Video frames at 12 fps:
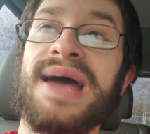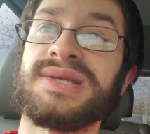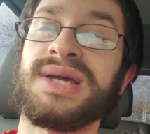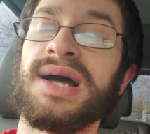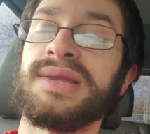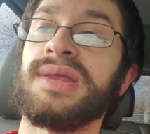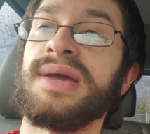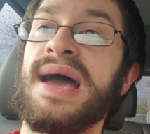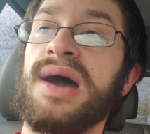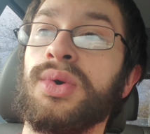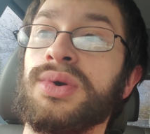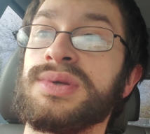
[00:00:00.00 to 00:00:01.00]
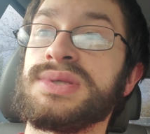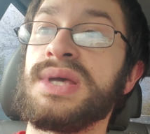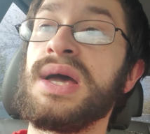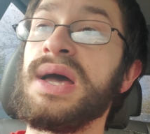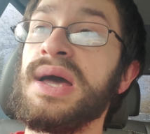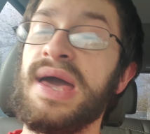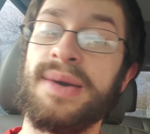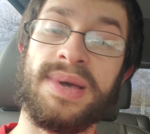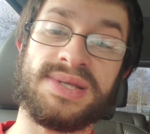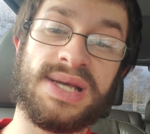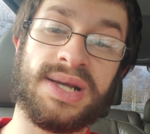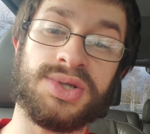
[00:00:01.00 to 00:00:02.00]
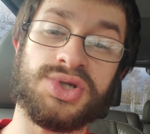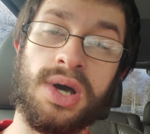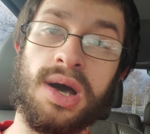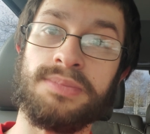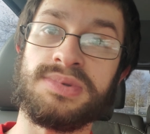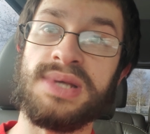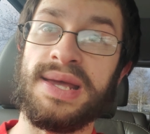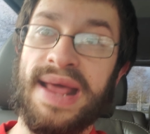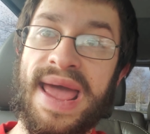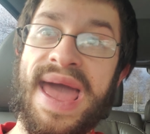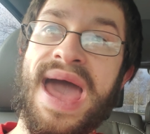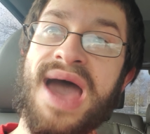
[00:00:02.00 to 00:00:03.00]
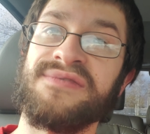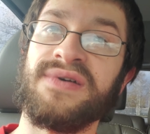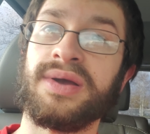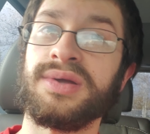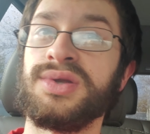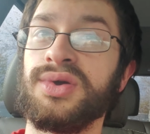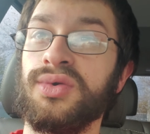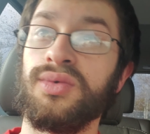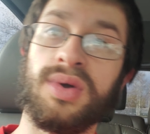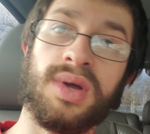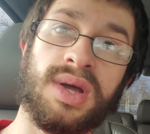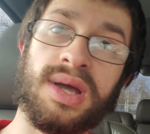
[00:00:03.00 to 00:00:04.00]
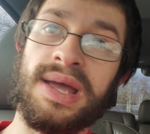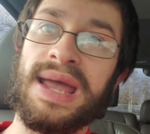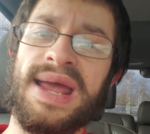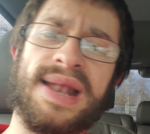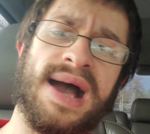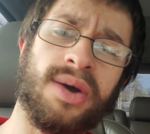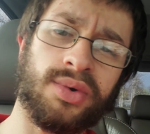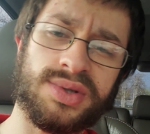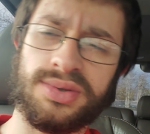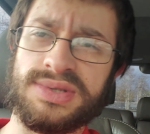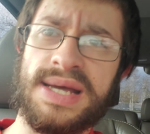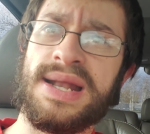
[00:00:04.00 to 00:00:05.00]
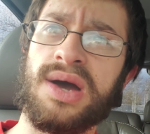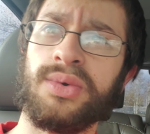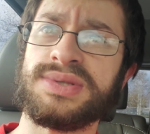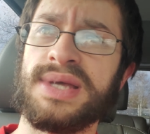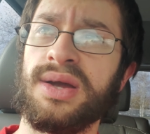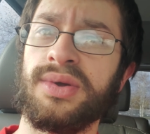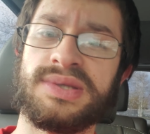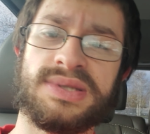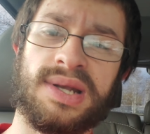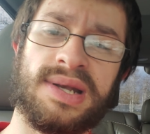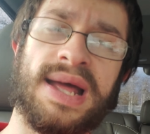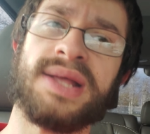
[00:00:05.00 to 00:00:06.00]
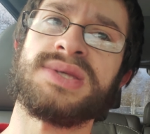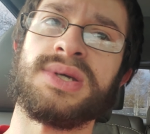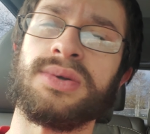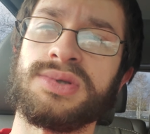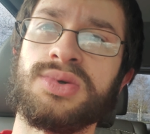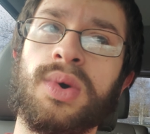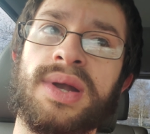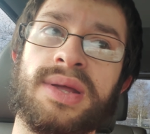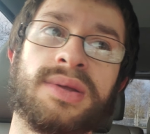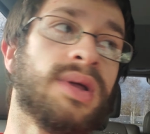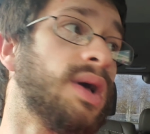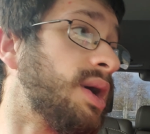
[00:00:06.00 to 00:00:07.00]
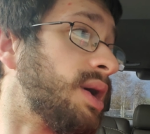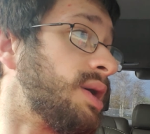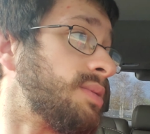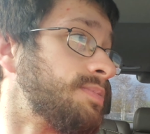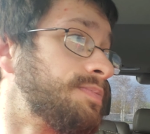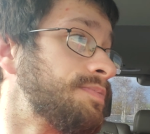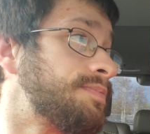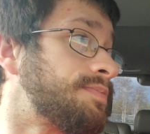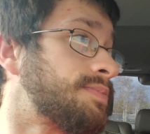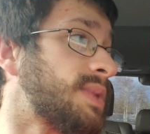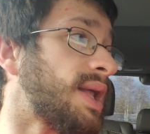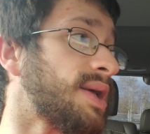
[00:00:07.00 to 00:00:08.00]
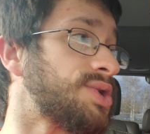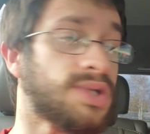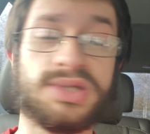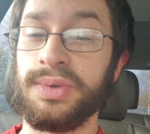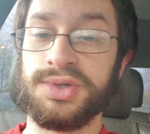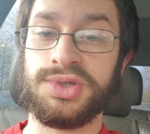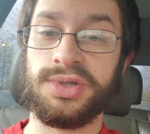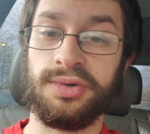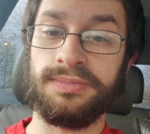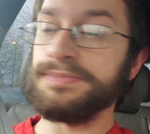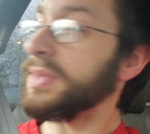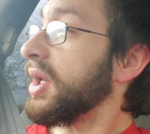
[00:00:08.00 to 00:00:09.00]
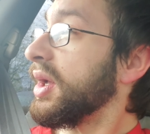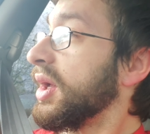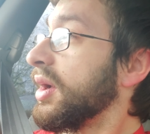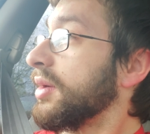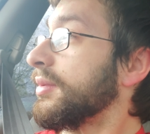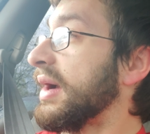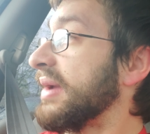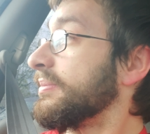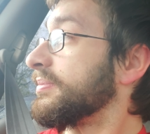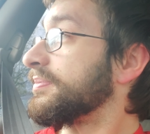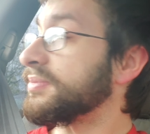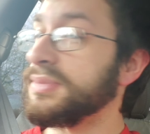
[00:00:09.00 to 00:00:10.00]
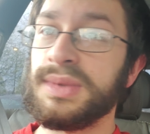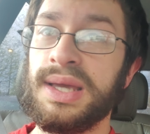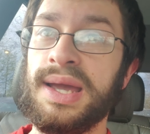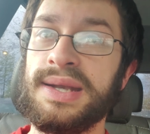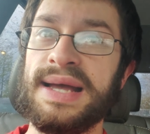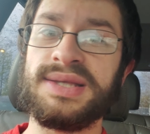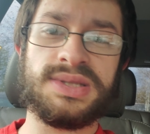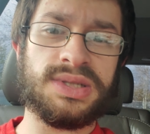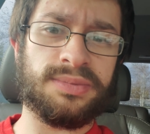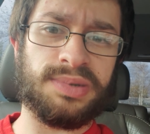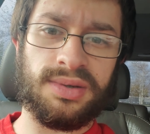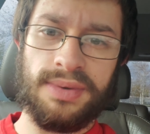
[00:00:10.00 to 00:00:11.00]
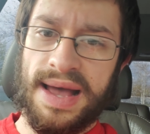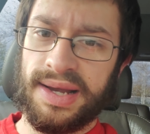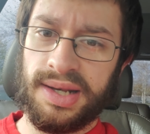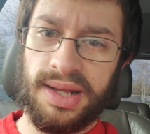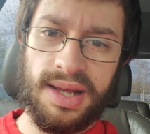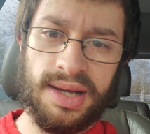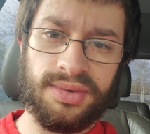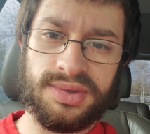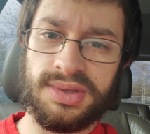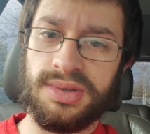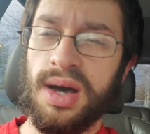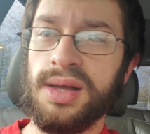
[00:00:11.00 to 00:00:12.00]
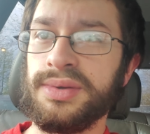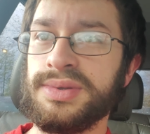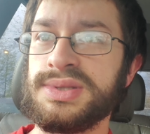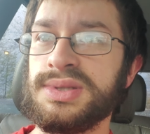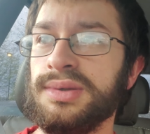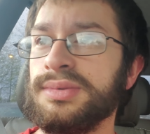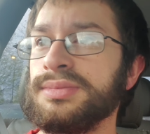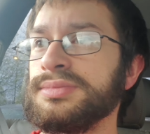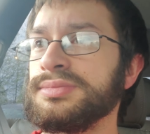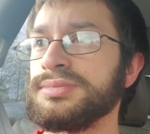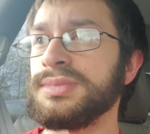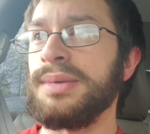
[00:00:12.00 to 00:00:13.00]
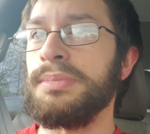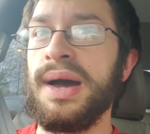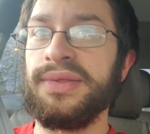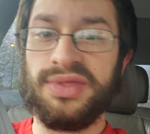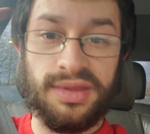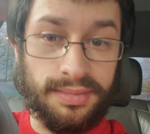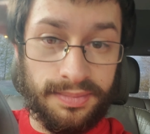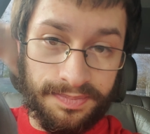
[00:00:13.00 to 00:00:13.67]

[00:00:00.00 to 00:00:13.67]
cut the hours at my second job in half. I could do 8 hours or 10 hours there instead of 19 or 20 that I just switched to, right? And I'd still be racking in hundreds of dollars a month,